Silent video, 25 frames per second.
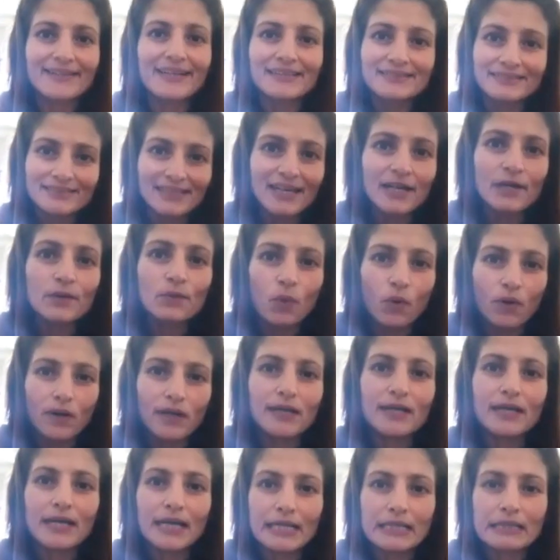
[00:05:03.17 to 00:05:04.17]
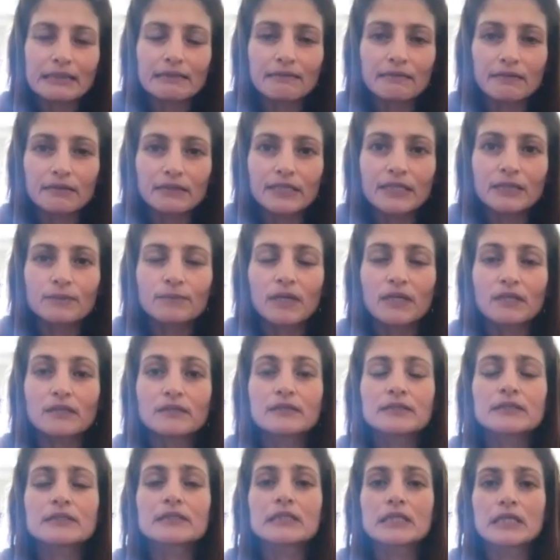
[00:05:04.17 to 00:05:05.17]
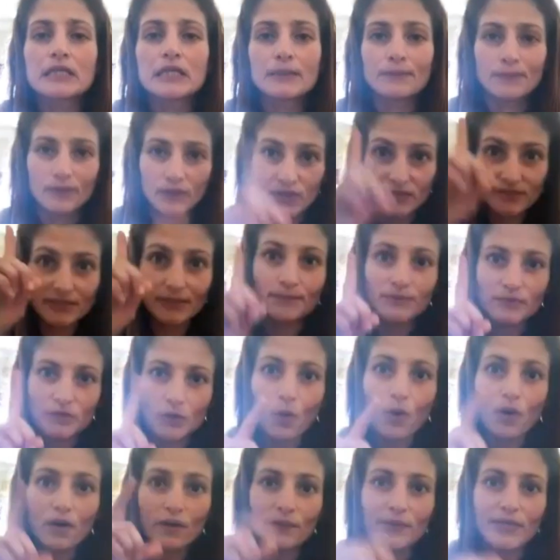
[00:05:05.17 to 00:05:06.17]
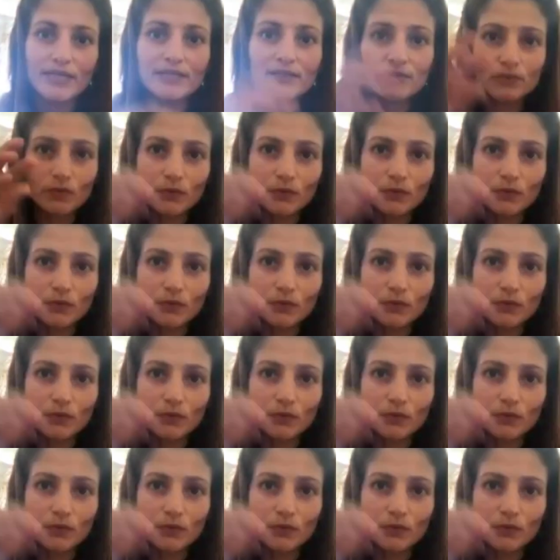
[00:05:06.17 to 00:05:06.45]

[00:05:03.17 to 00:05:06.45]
I started walking at 13 months because I'm tall, right?